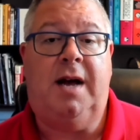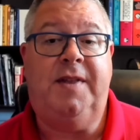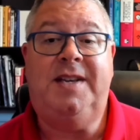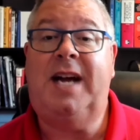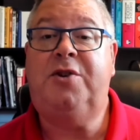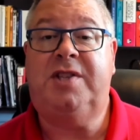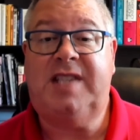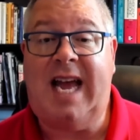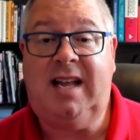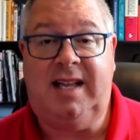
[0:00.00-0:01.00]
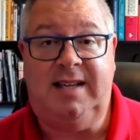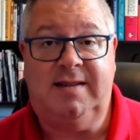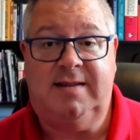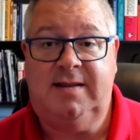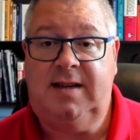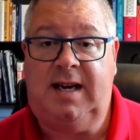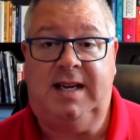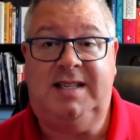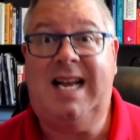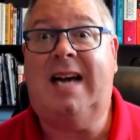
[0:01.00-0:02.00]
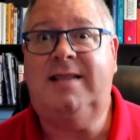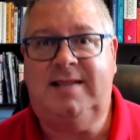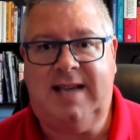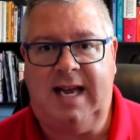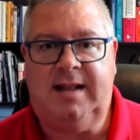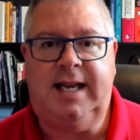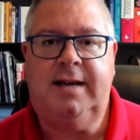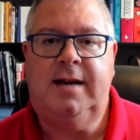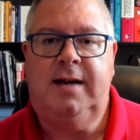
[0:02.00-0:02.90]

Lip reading: the Tetracyclines, doxycycline,